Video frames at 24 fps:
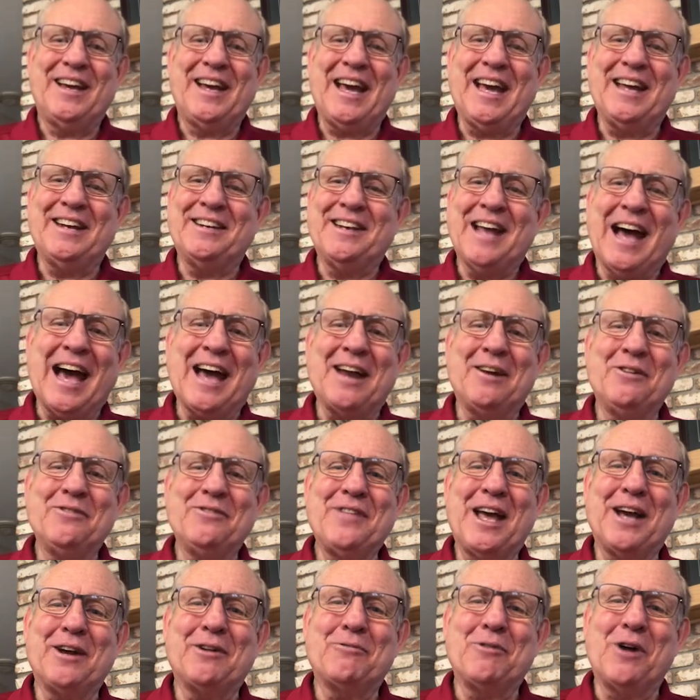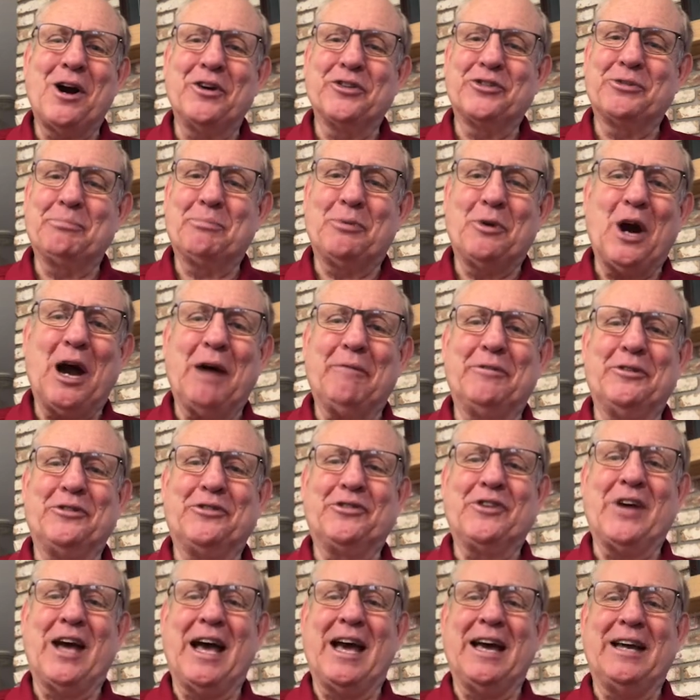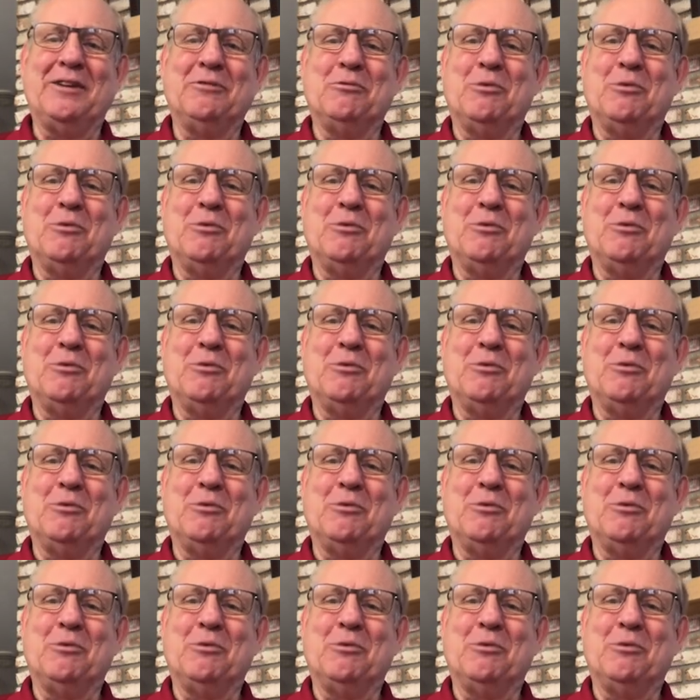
and died on that cross prophesied.